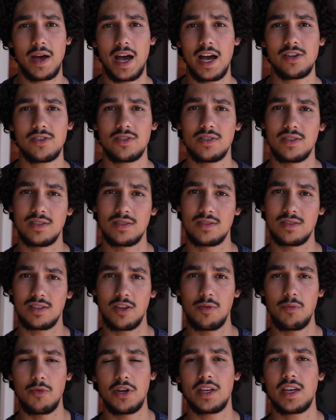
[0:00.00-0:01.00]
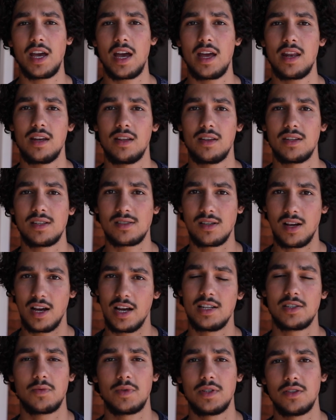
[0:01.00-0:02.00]
passion is communicating the
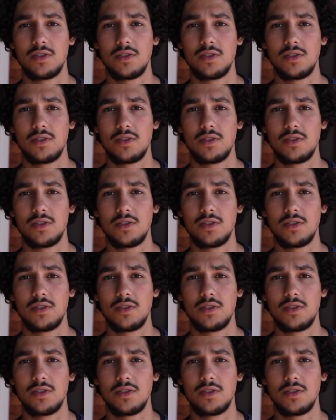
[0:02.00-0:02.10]
science we